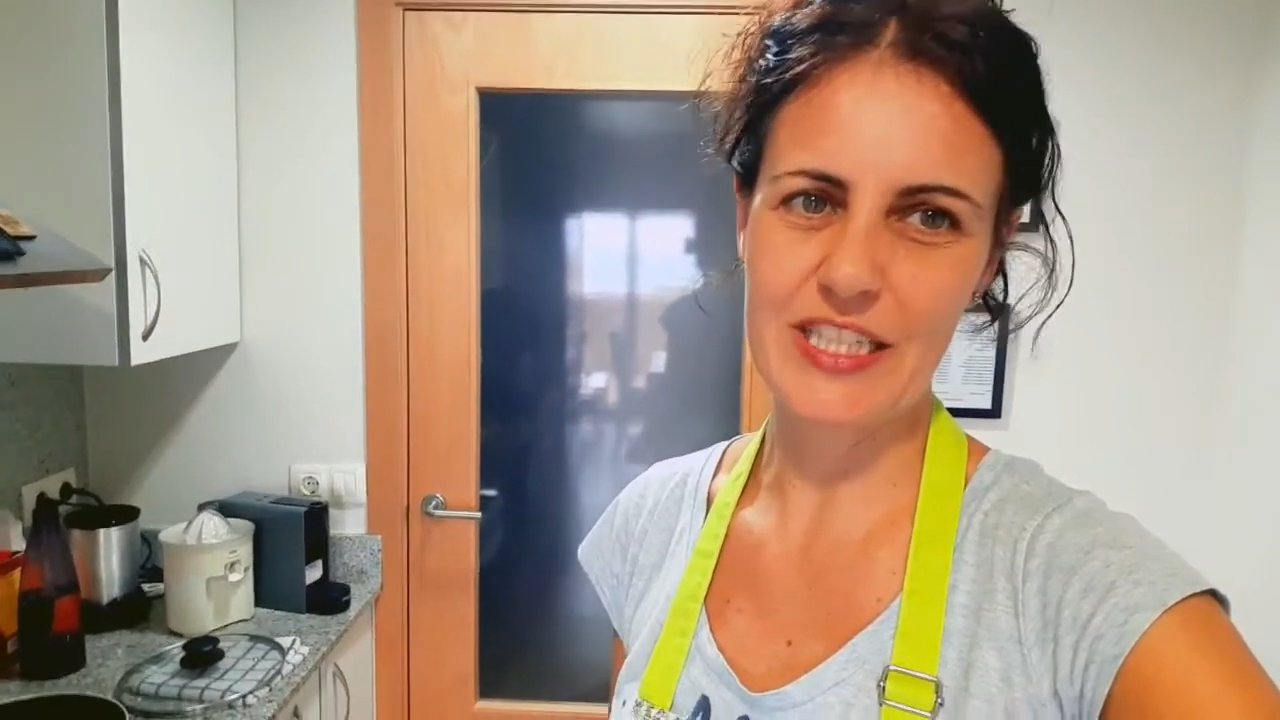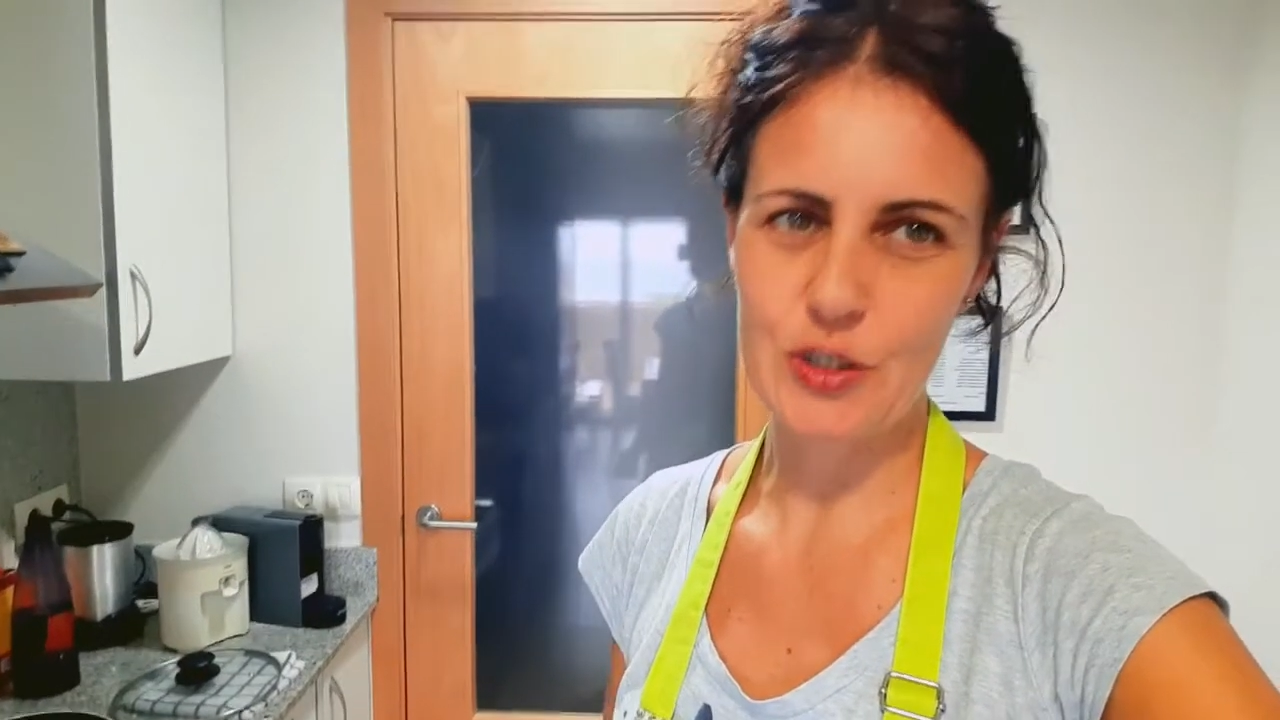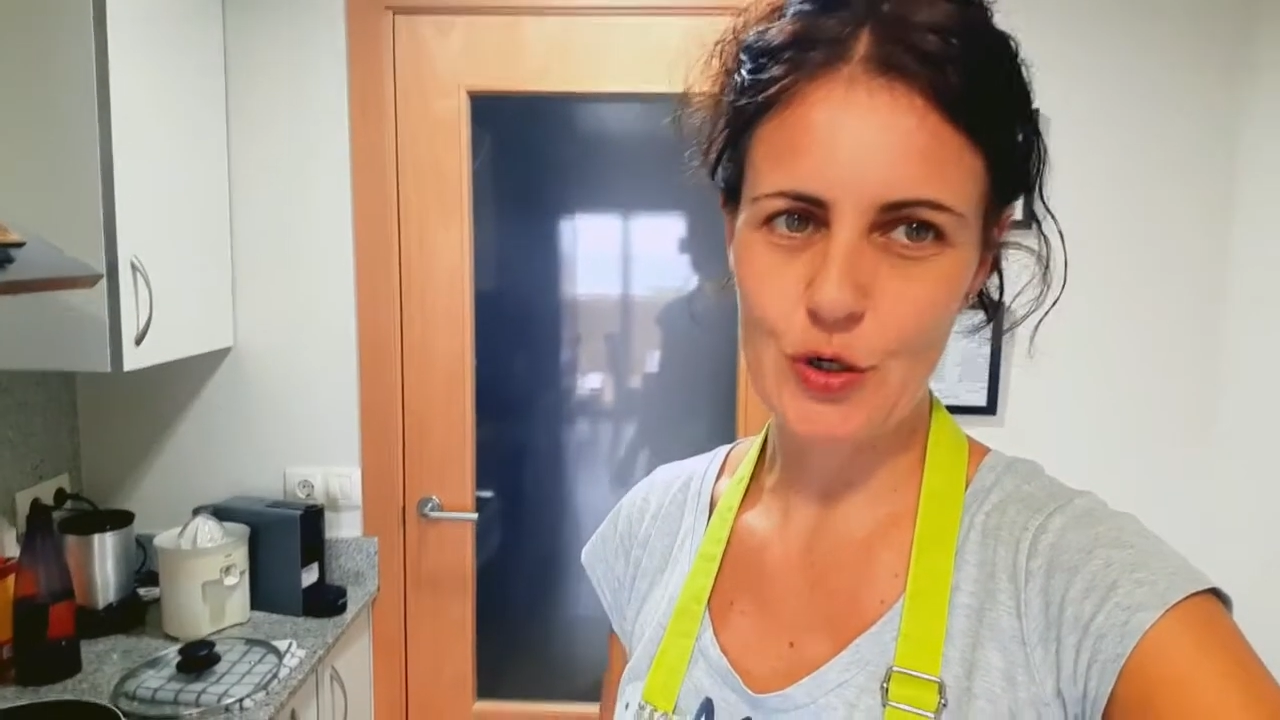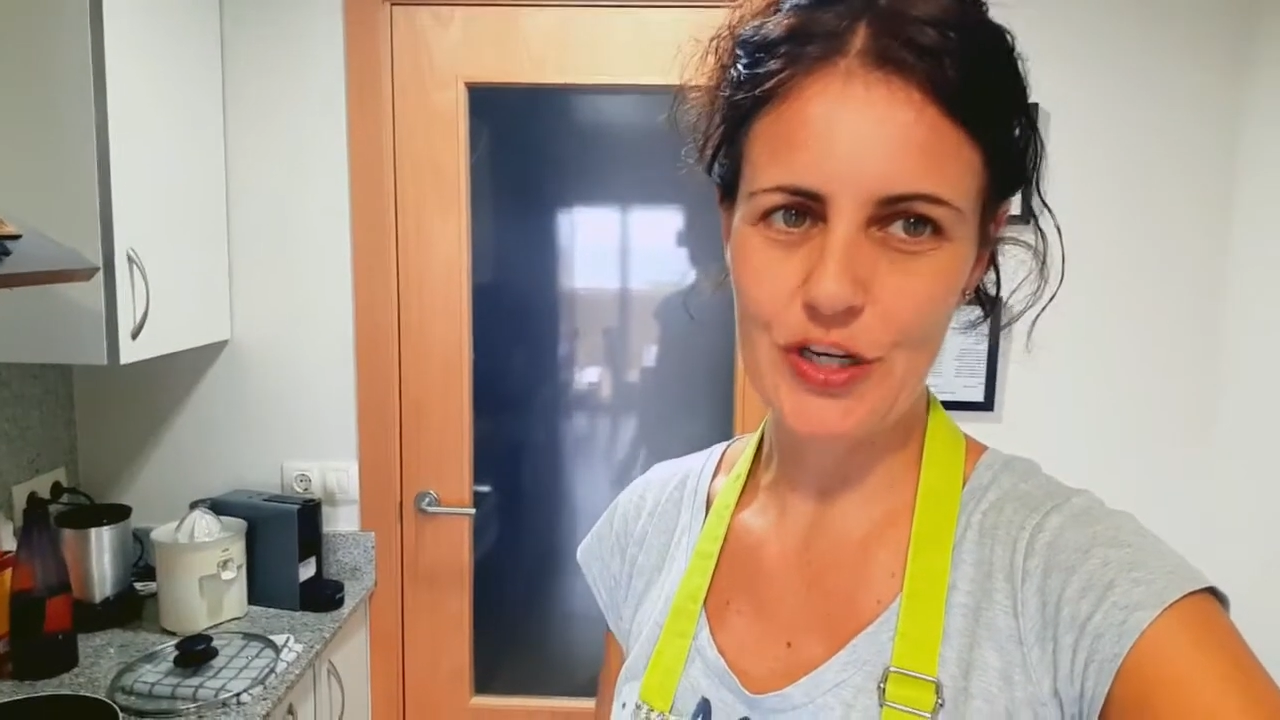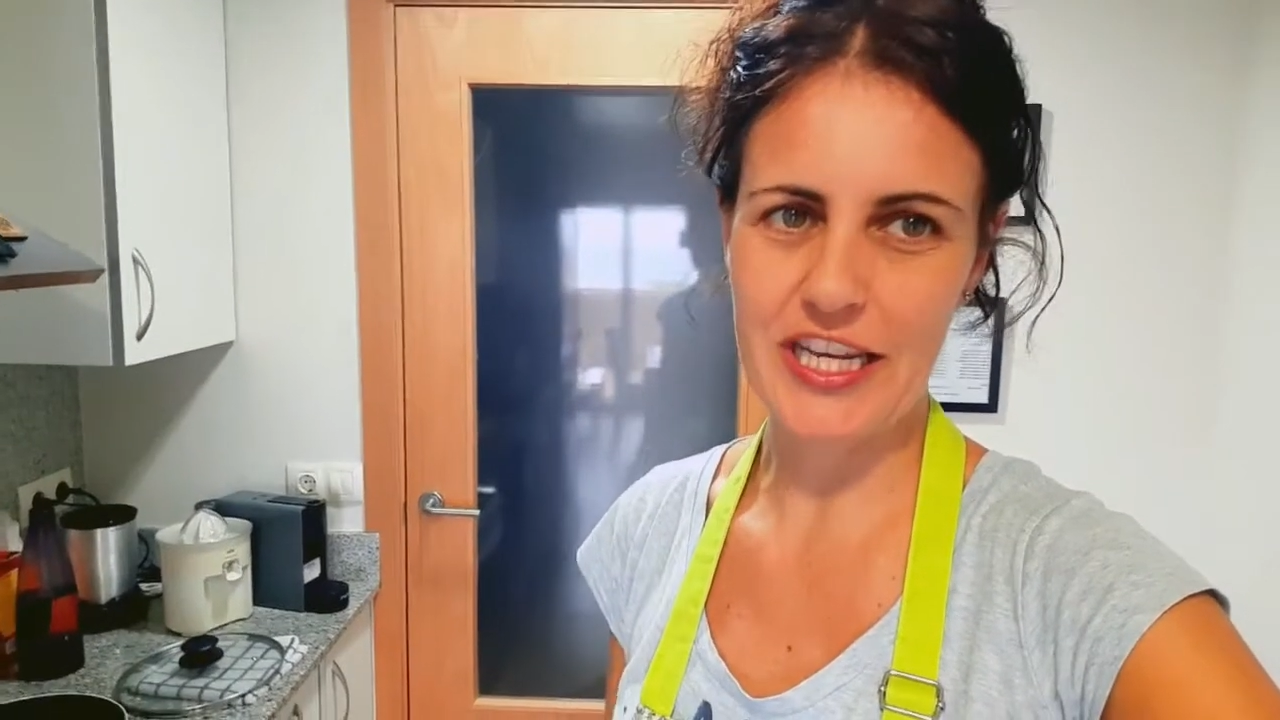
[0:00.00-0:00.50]
bit
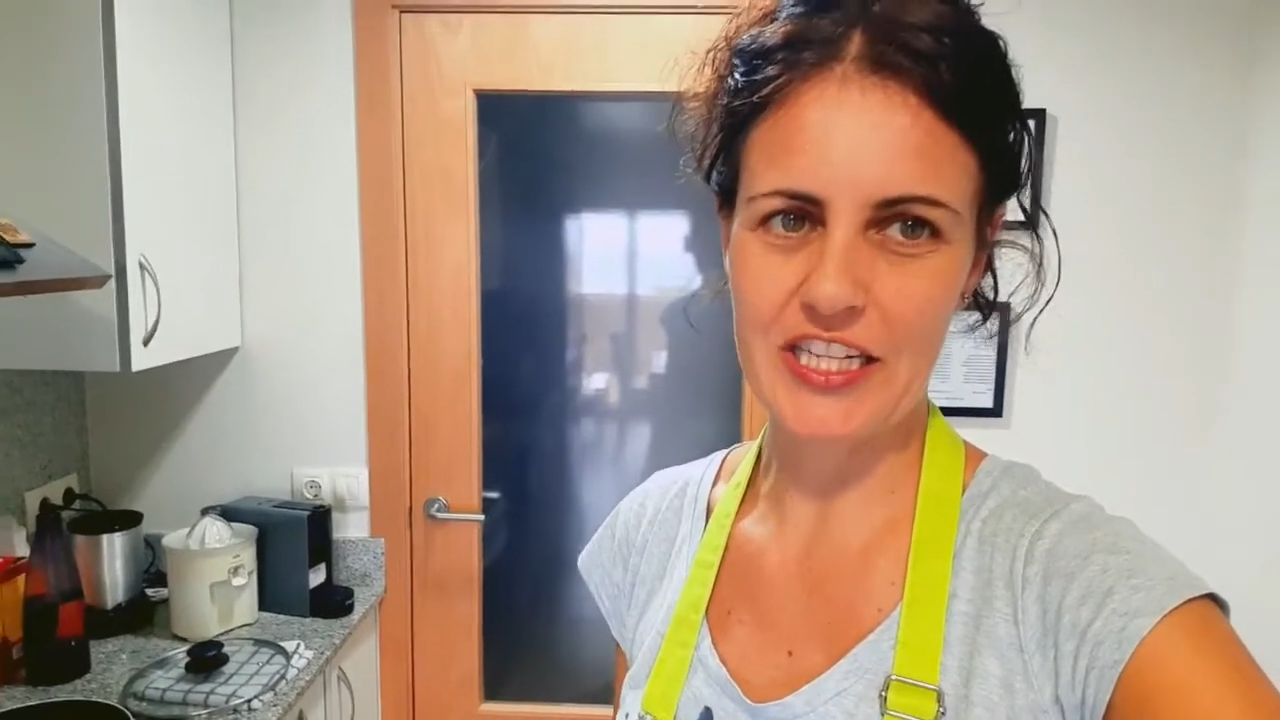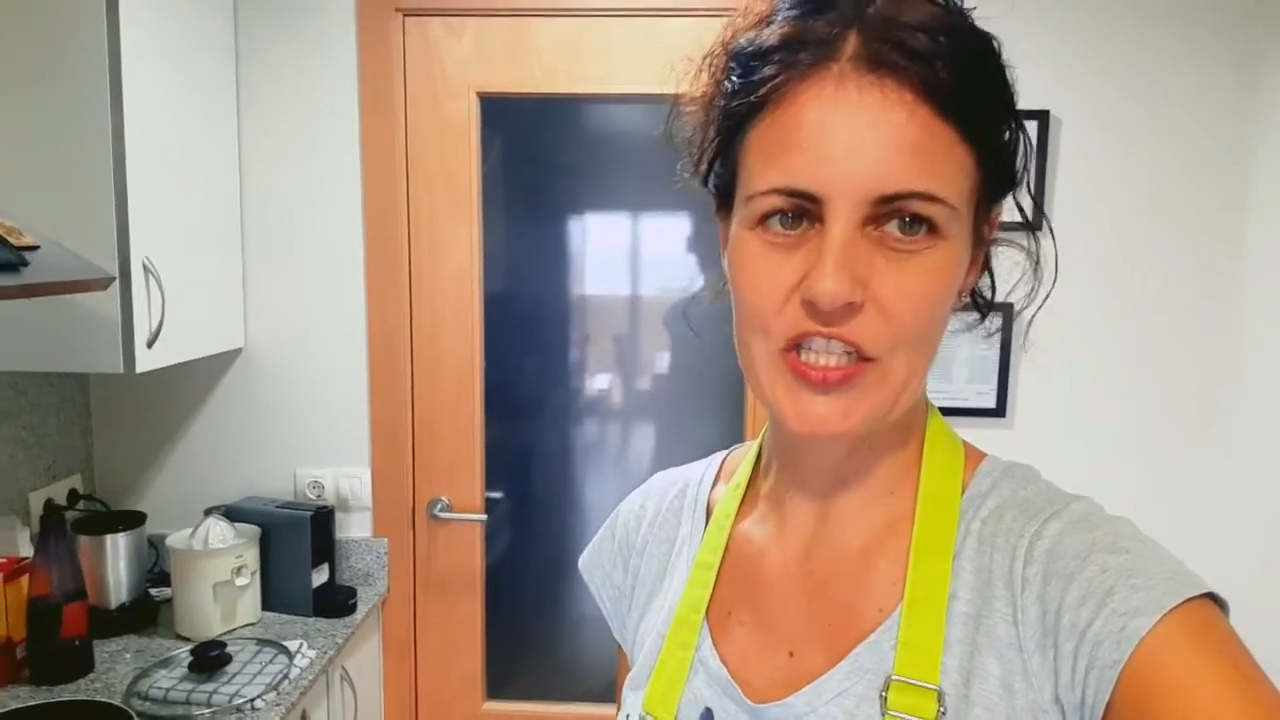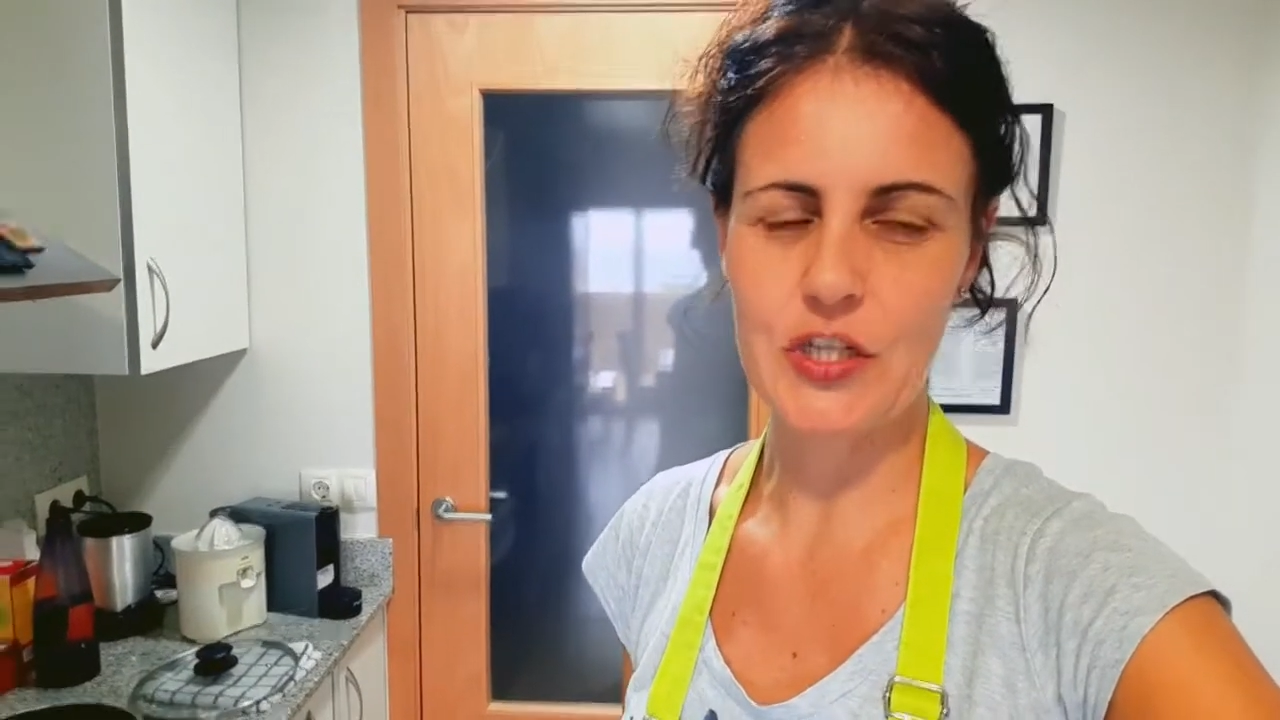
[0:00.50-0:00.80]
annoying.